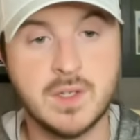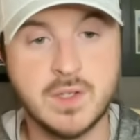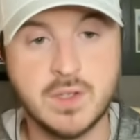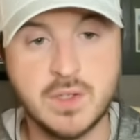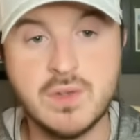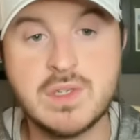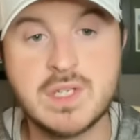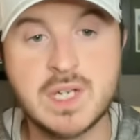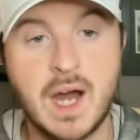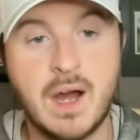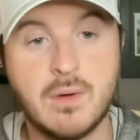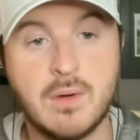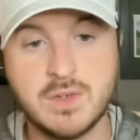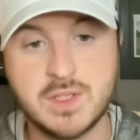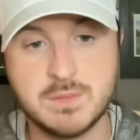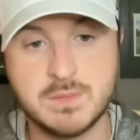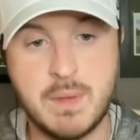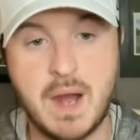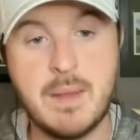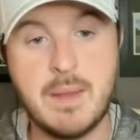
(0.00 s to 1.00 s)
Utah
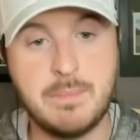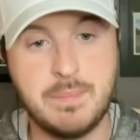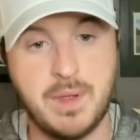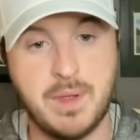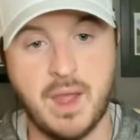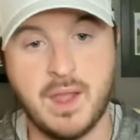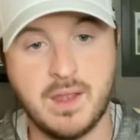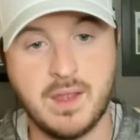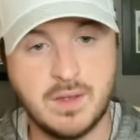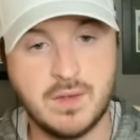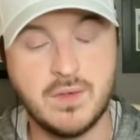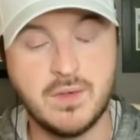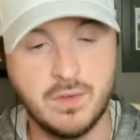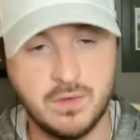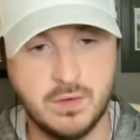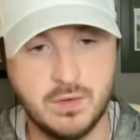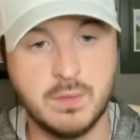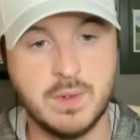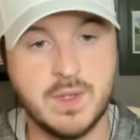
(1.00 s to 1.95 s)
was my pick to